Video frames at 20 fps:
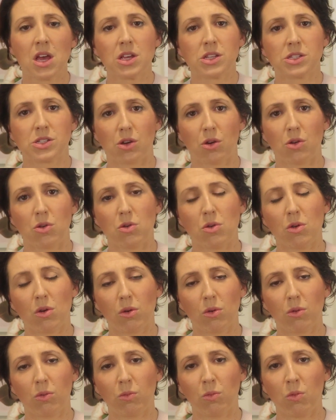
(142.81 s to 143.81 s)
So
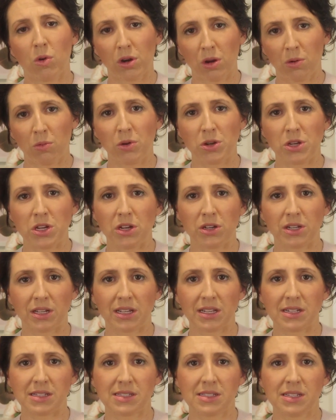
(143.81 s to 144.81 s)
what I want you to
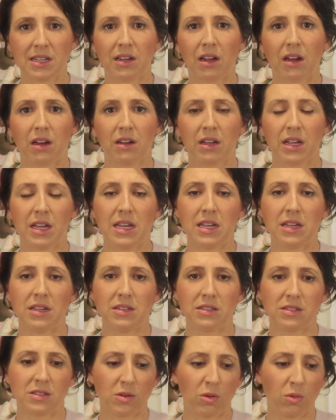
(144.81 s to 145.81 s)
consider
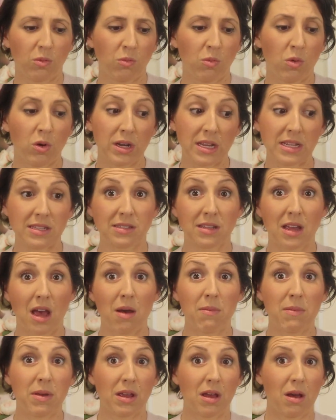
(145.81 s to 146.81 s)
is what is
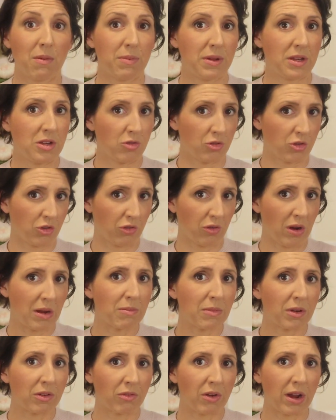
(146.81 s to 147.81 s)
coming up in your
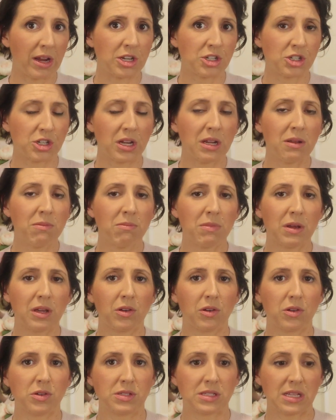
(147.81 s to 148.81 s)
treatment regime,
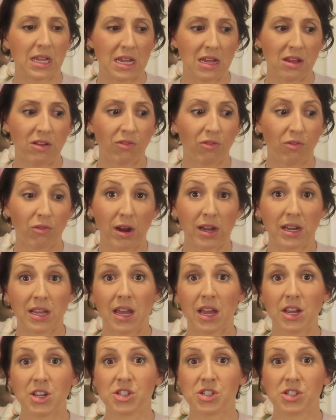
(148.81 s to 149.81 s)
because if
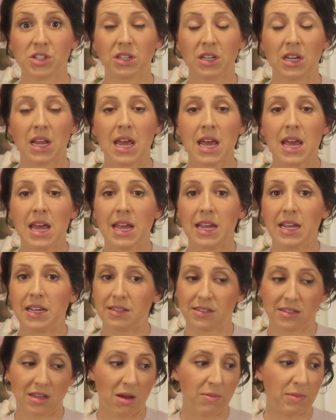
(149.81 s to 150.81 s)
radiation
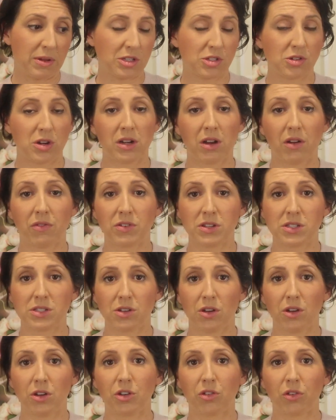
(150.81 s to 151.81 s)
is coming straight after
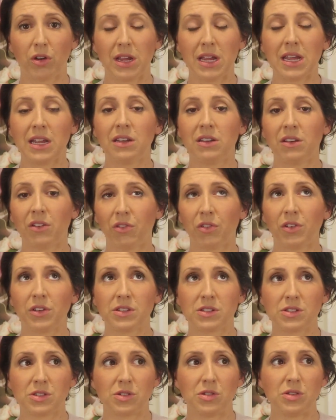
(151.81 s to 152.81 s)
surgery, in
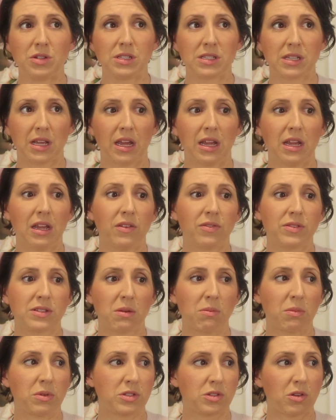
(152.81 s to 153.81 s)
difference to, say, if
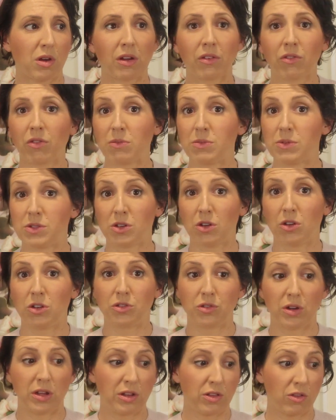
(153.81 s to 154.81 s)
someone's going from
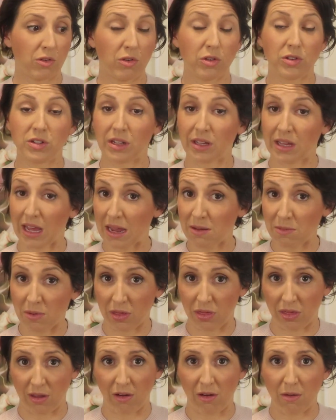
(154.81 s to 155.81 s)
surgery through to
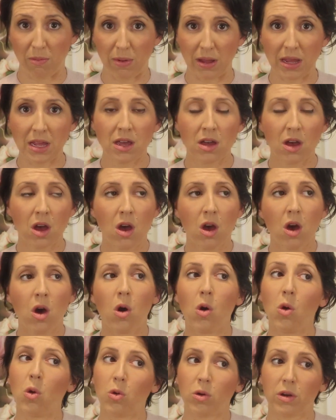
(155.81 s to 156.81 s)
chemotherapy,
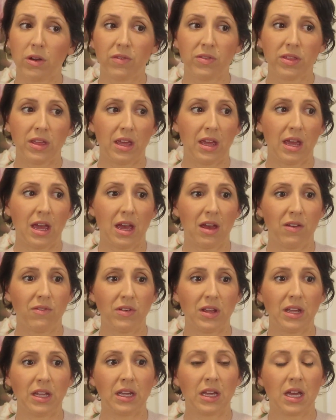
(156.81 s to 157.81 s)
or if they're
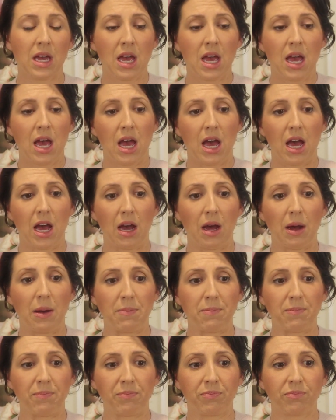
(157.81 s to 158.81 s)
having,
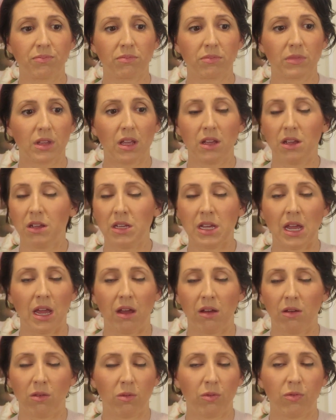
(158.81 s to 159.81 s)

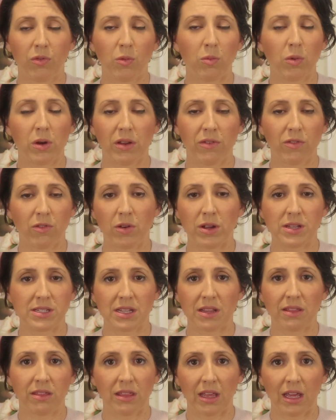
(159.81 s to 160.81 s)
for whatever
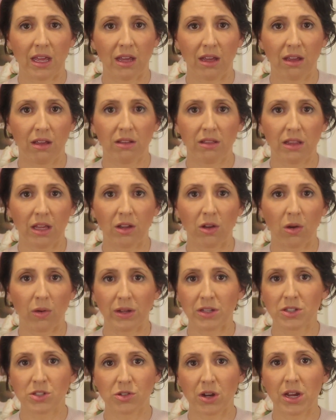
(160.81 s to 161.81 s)
reason, they're
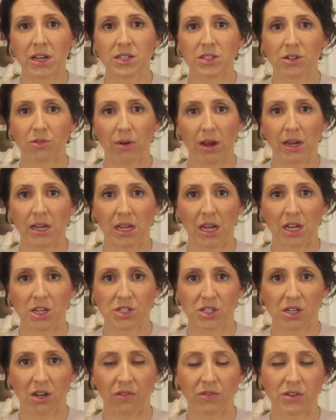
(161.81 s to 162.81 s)
going straight to
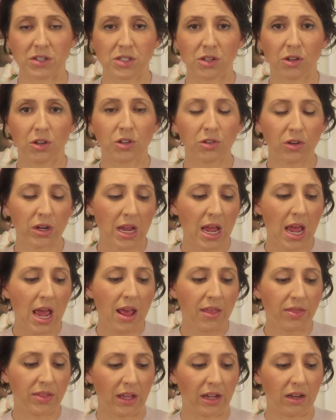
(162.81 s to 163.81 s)
radiation after surgery,
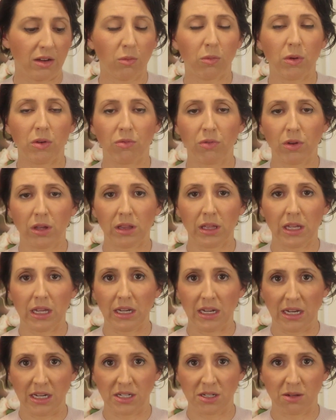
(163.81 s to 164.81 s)
then we
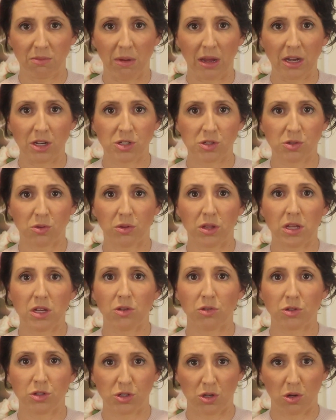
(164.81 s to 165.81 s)
really need to make sure that
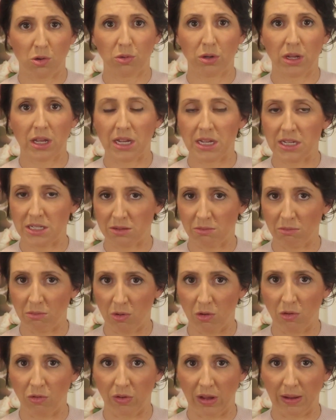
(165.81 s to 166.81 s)
your shoulder is
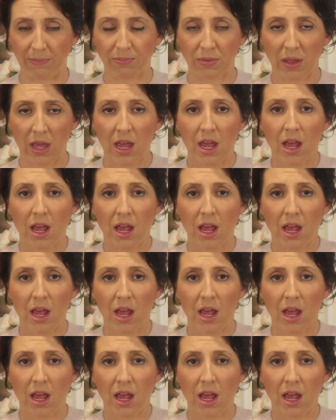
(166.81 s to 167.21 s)
moving.